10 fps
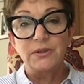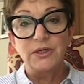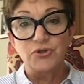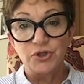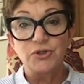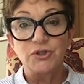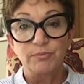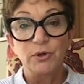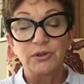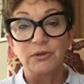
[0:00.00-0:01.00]
introduce a
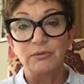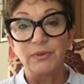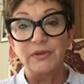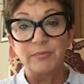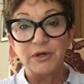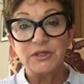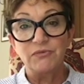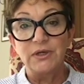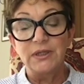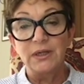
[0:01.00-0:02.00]
bottle when they're
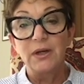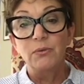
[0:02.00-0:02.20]
breastfeeding,